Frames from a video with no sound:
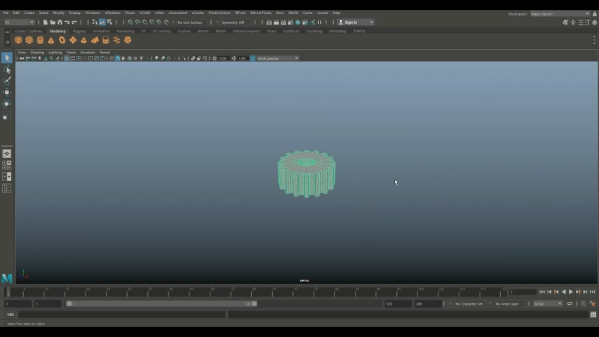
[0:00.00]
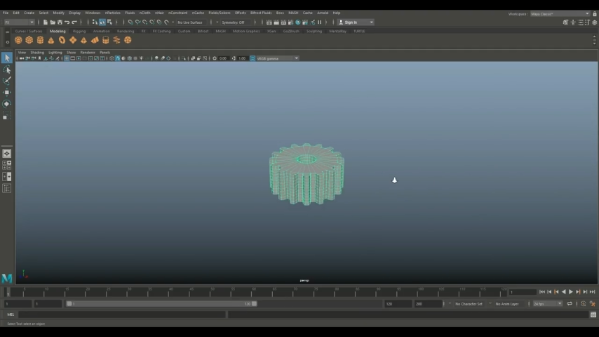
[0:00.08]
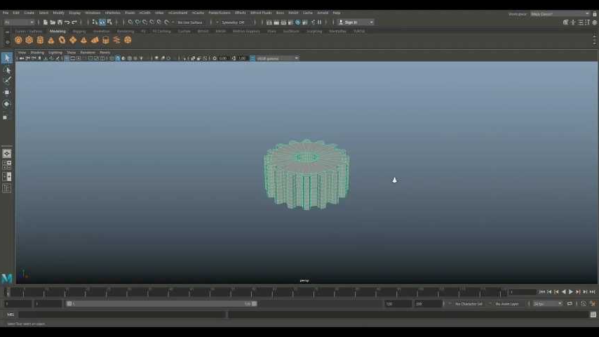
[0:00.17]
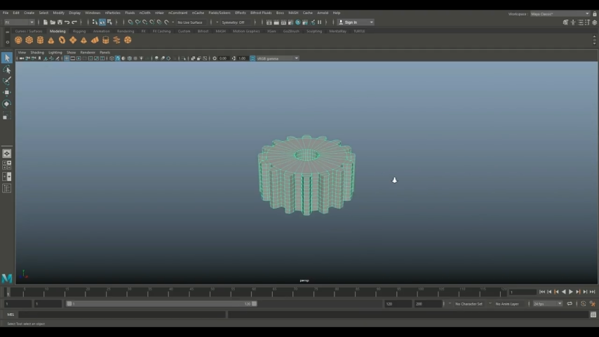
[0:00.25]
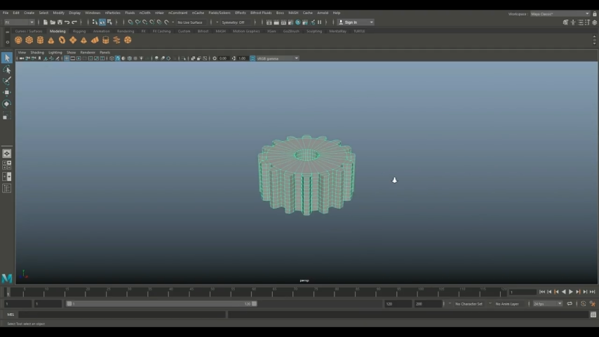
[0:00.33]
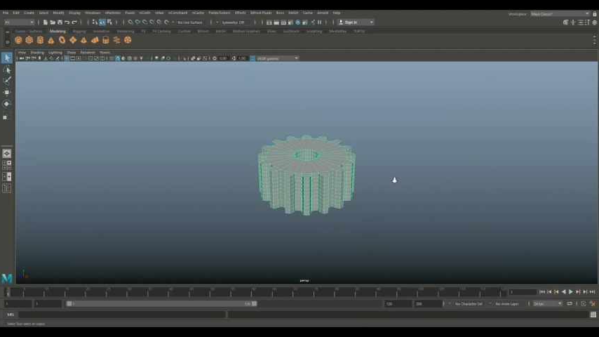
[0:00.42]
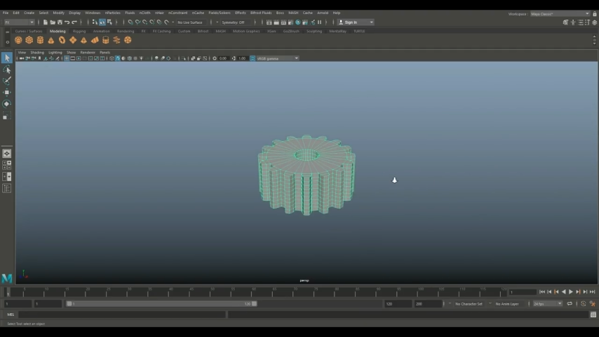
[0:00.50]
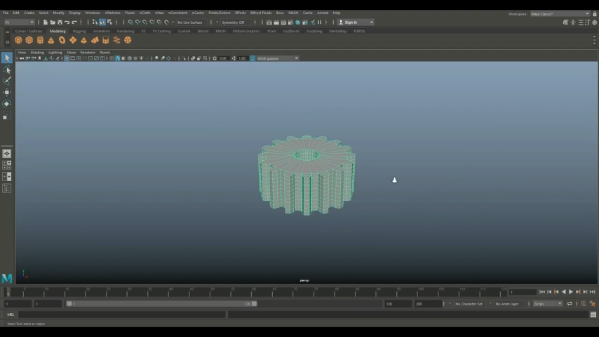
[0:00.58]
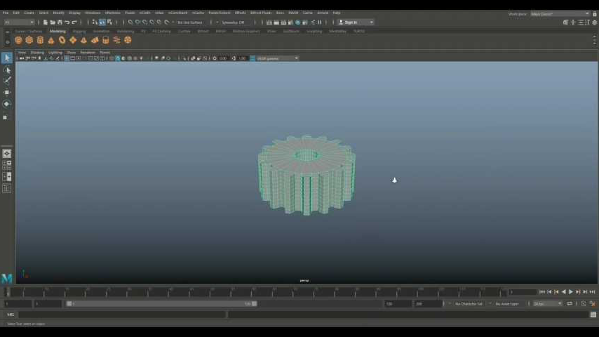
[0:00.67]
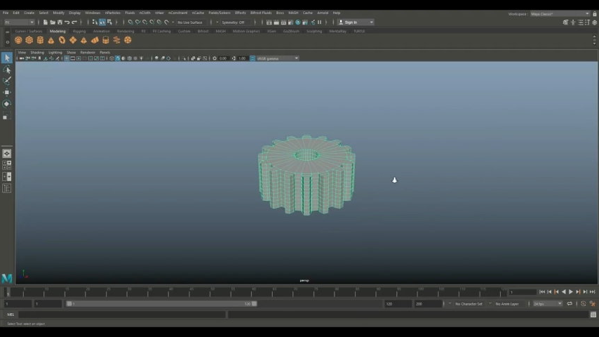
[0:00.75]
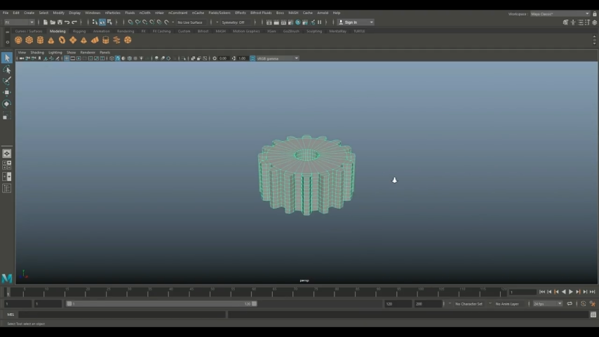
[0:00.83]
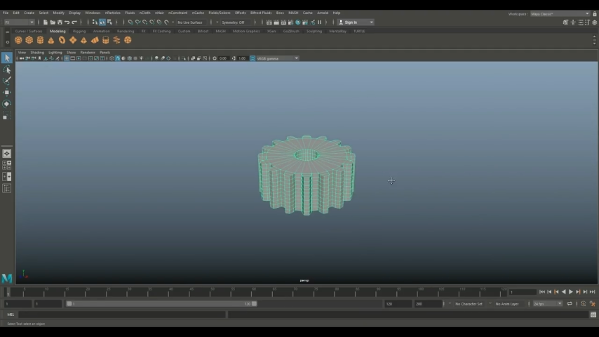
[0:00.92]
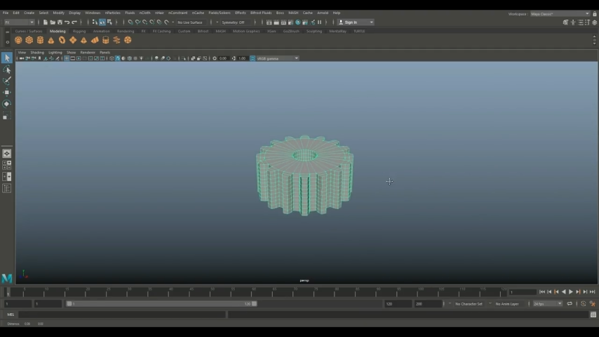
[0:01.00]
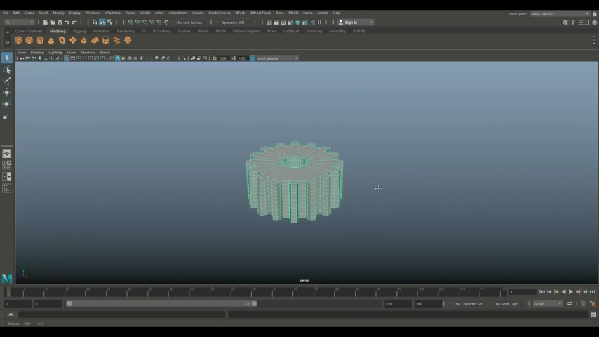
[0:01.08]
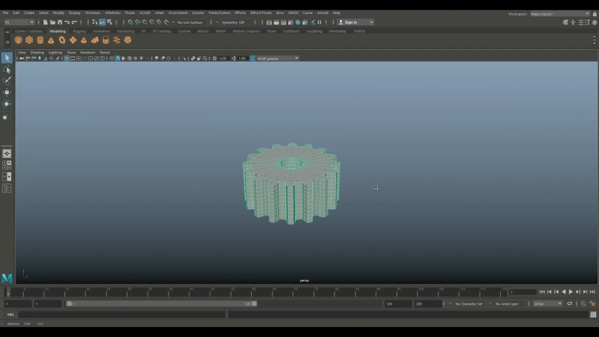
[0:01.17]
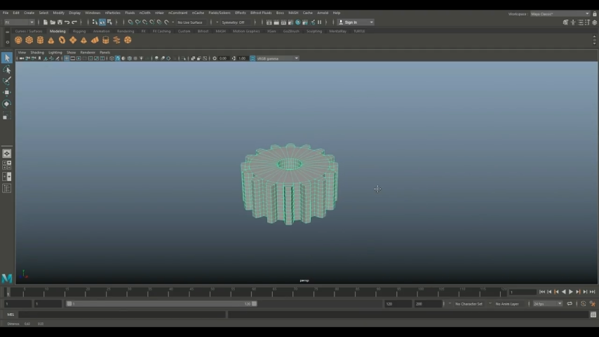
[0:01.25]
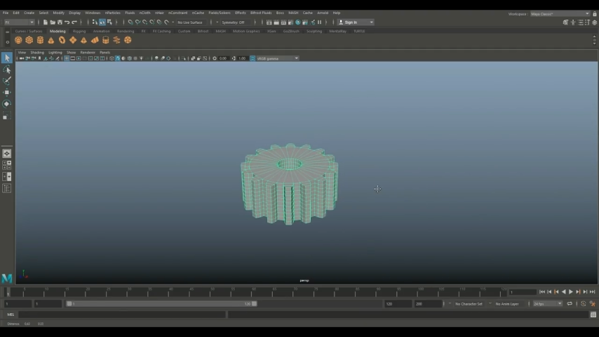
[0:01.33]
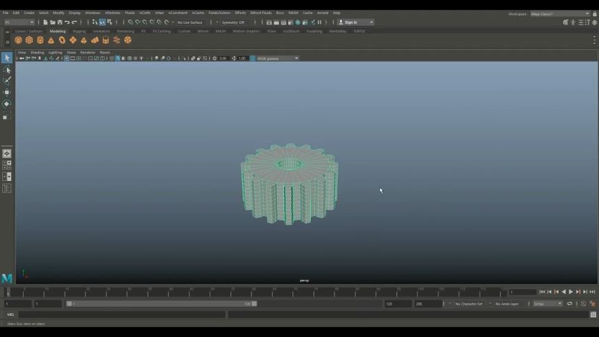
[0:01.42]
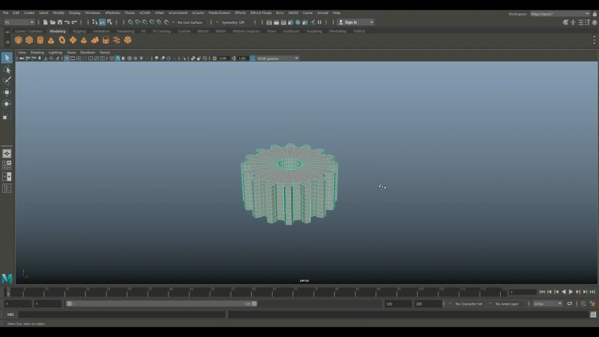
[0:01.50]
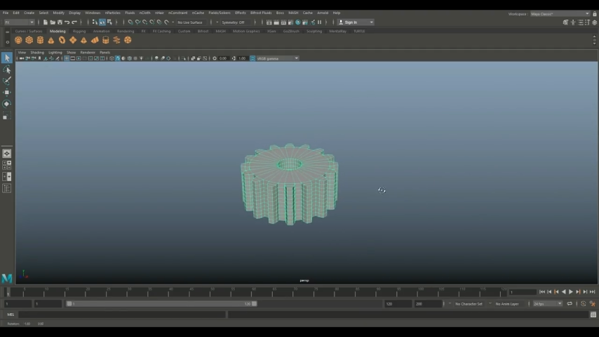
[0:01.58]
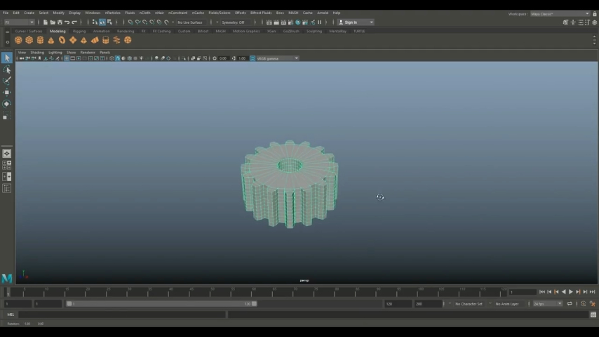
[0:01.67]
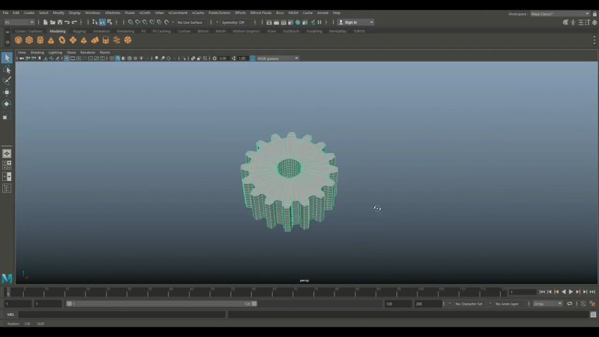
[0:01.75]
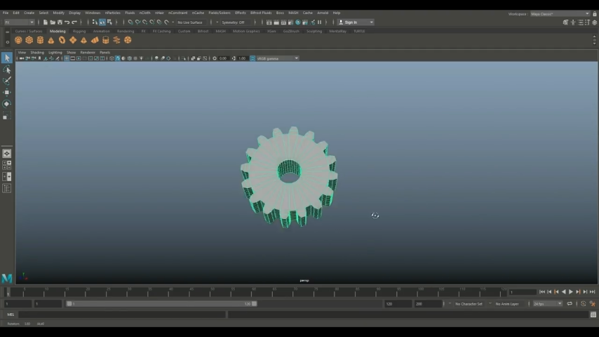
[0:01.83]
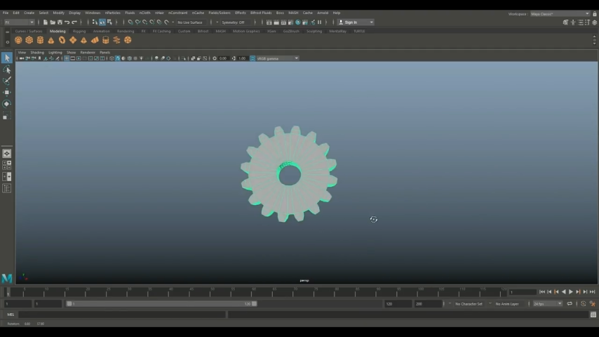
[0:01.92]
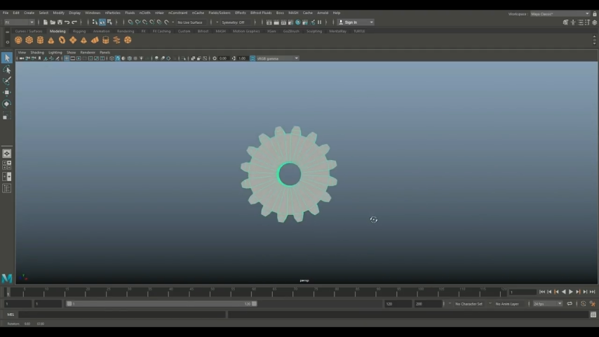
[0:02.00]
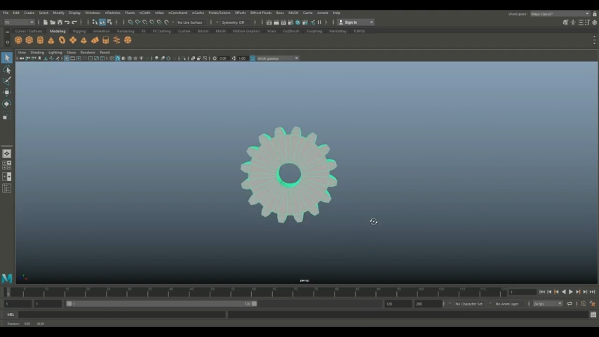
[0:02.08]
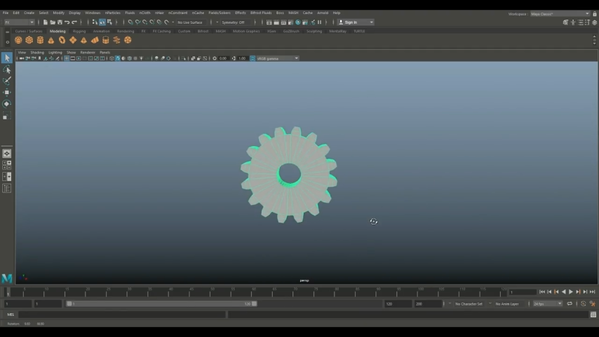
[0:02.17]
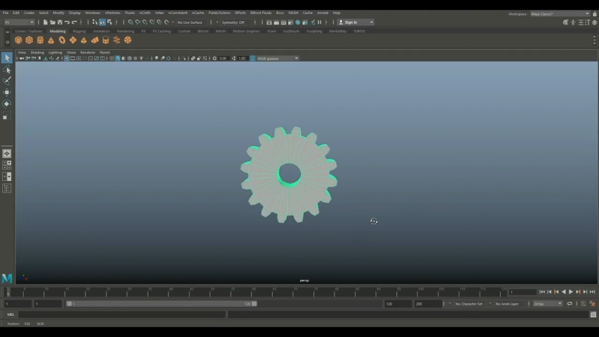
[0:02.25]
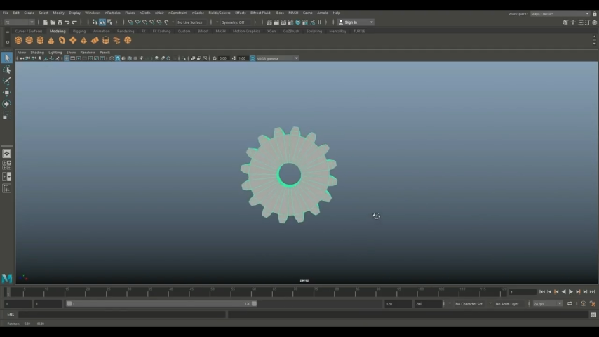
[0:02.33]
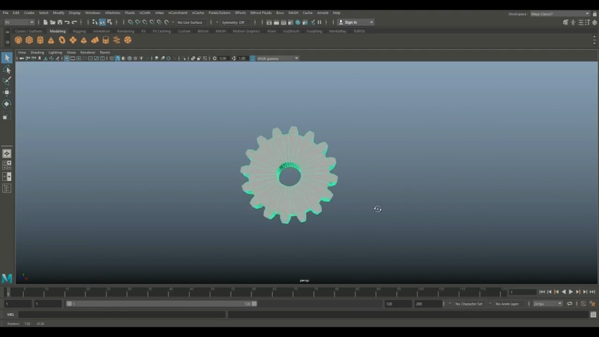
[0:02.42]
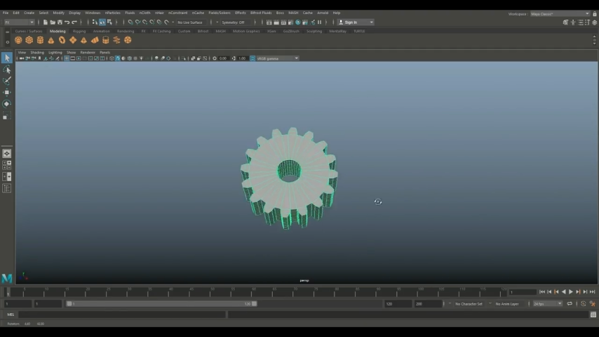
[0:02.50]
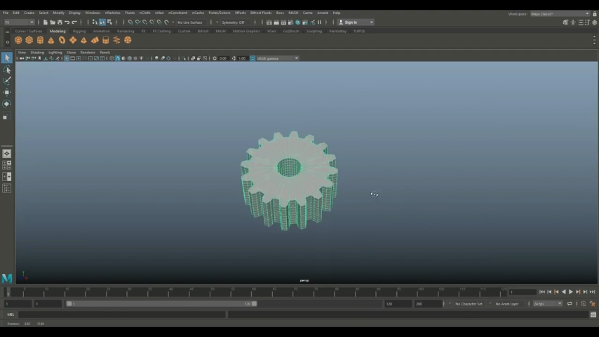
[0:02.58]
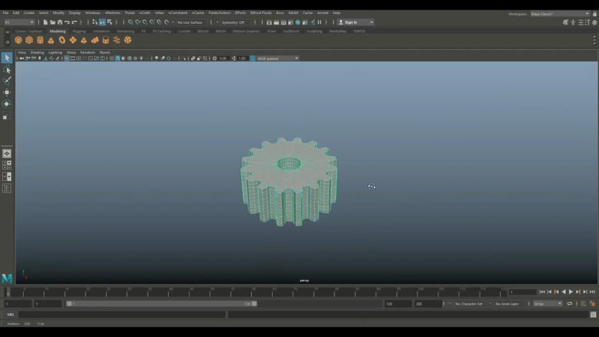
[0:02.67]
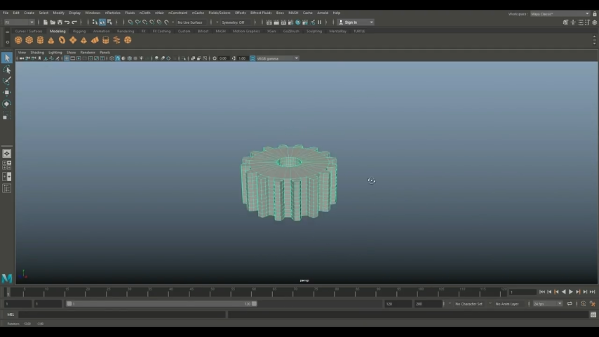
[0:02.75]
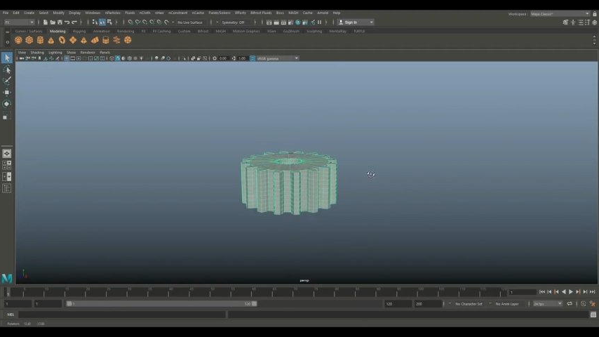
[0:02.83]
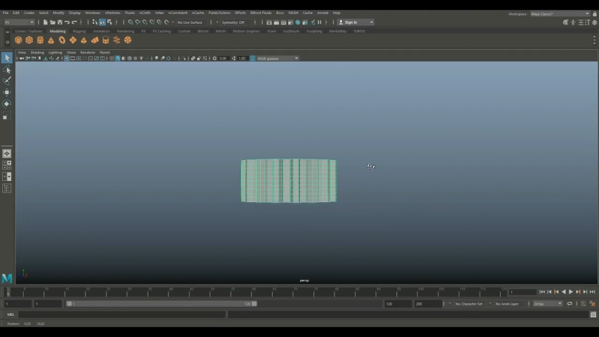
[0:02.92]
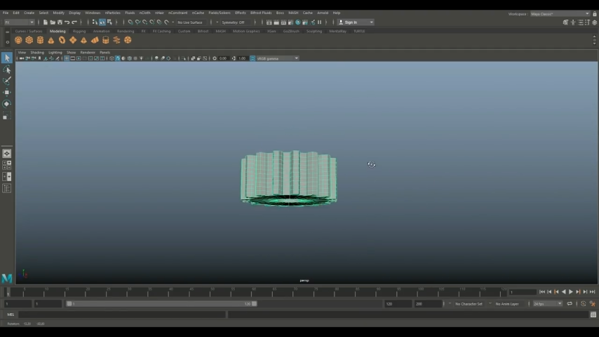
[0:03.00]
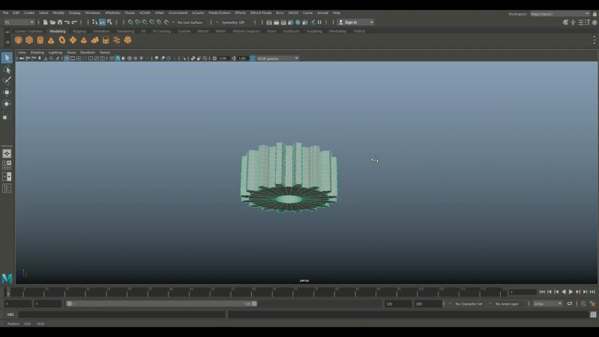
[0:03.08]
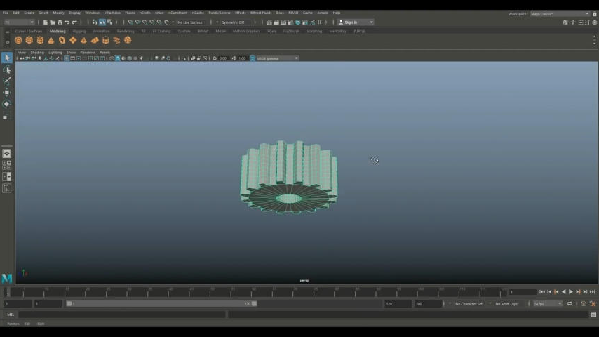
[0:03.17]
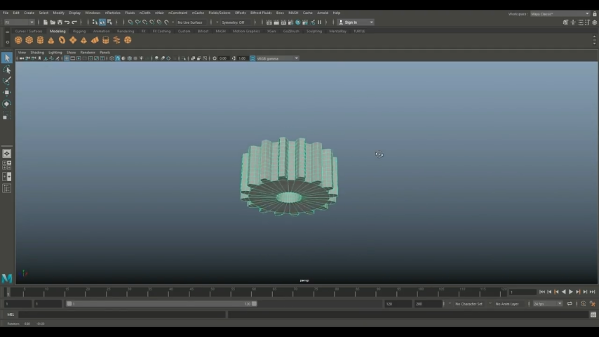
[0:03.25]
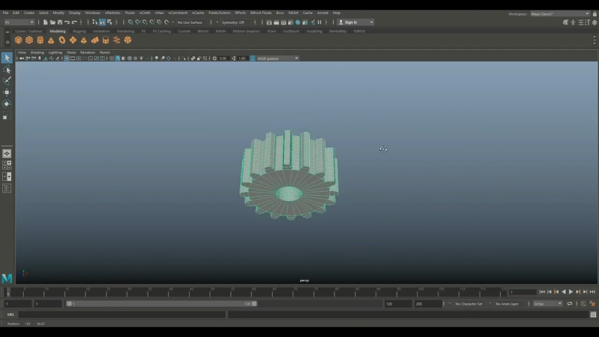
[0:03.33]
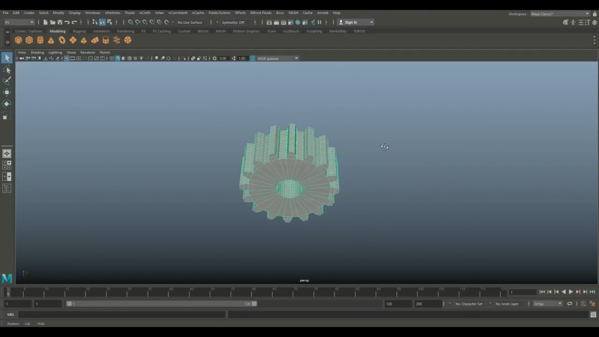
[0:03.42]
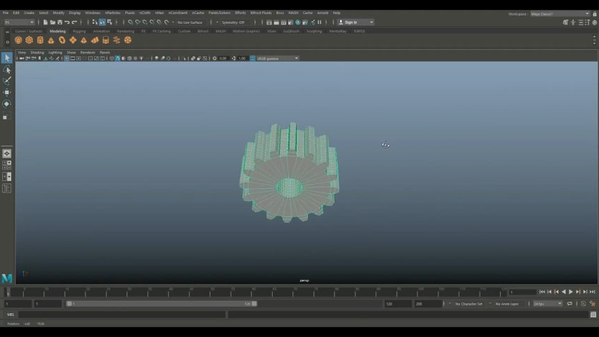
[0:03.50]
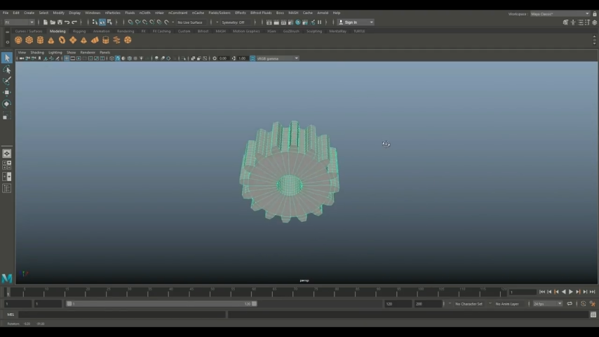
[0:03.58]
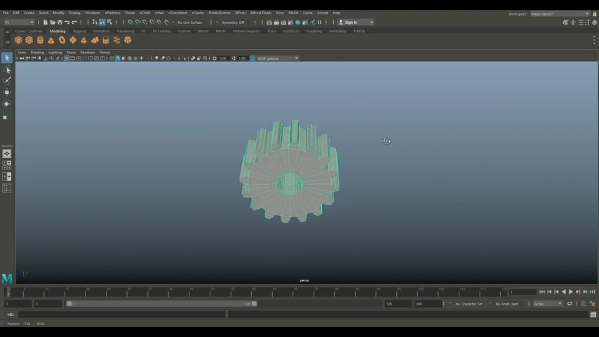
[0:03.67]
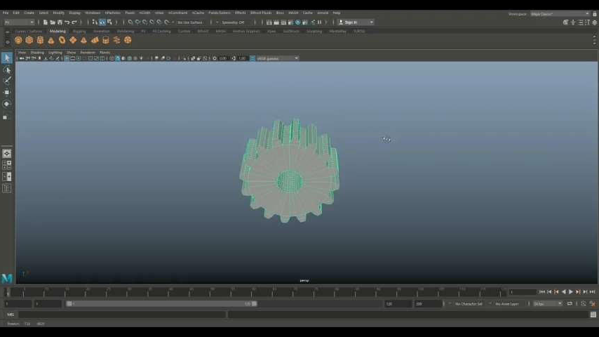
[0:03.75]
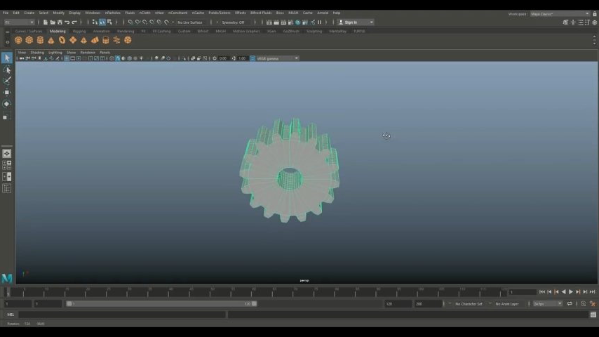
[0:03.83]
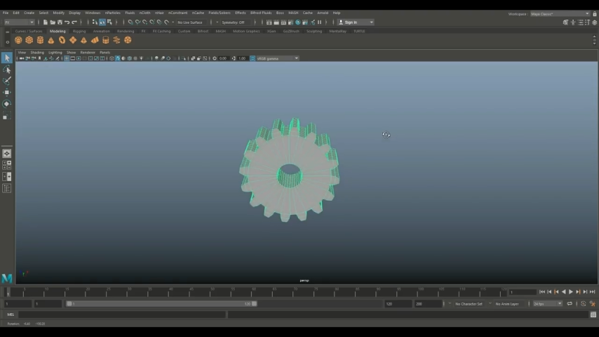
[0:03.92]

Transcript: No face is visible, so there are no lips to read.